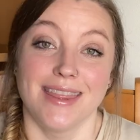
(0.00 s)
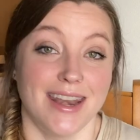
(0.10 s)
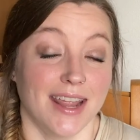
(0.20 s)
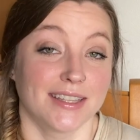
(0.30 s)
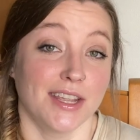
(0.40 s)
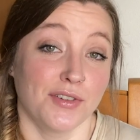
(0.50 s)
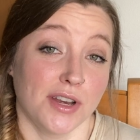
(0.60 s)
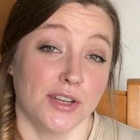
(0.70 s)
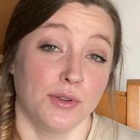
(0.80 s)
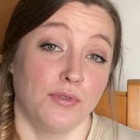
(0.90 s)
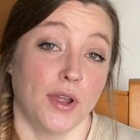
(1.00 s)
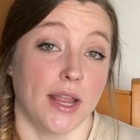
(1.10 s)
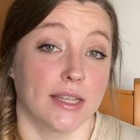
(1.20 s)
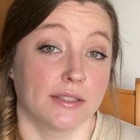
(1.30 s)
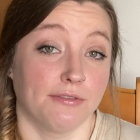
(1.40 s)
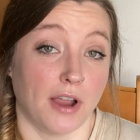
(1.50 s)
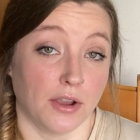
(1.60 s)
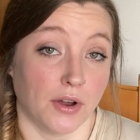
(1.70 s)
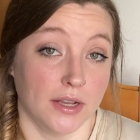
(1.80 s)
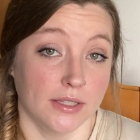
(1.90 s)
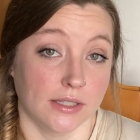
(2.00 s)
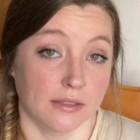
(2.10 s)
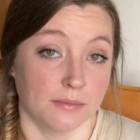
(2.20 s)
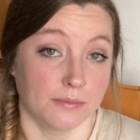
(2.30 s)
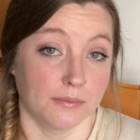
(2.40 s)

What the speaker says: The next ingredient to avoid is fragrance.